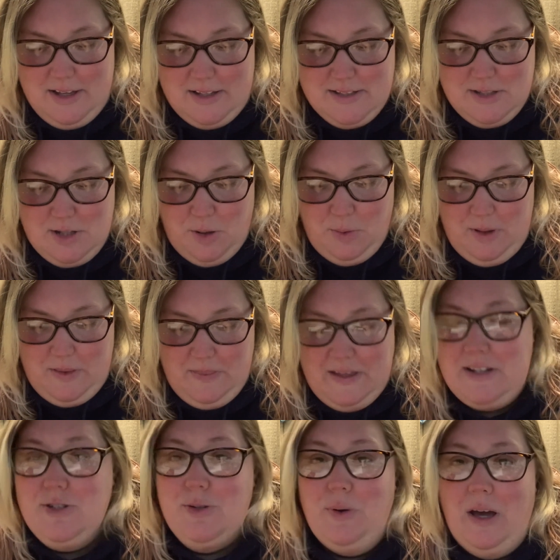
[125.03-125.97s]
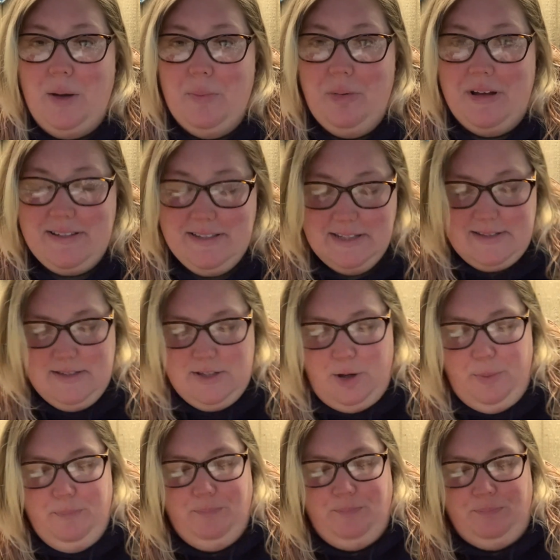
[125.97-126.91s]
So they do hot process
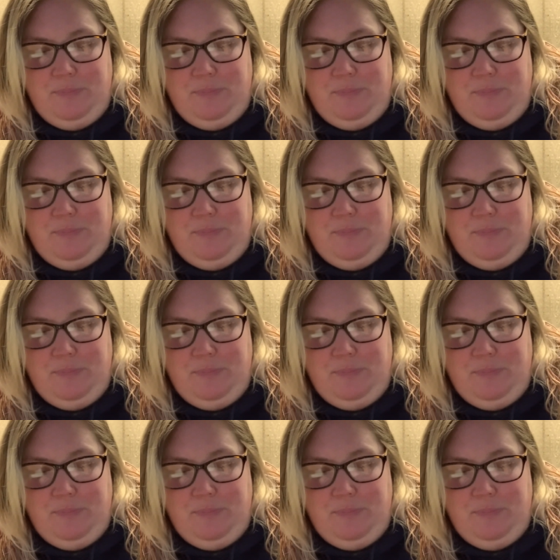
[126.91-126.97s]
soap.